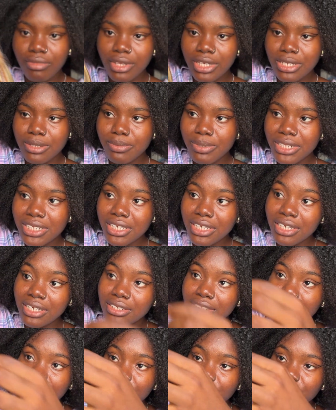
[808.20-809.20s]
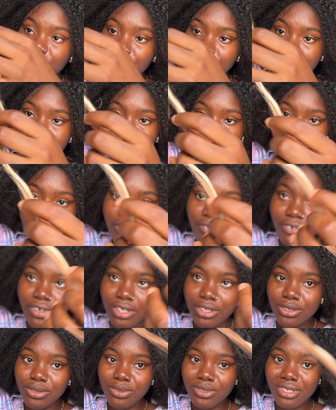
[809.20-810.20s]
it's better than the straight whatever
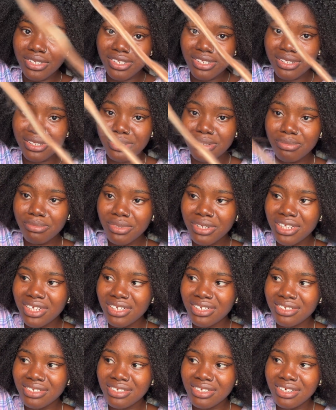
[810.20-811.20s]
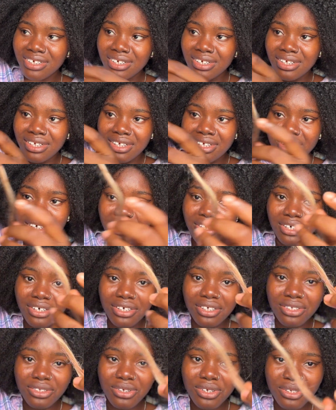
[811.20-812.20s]
it was, but then
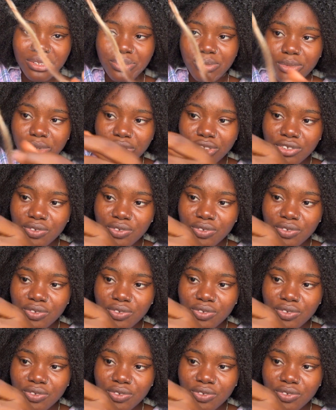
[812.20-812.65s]
not much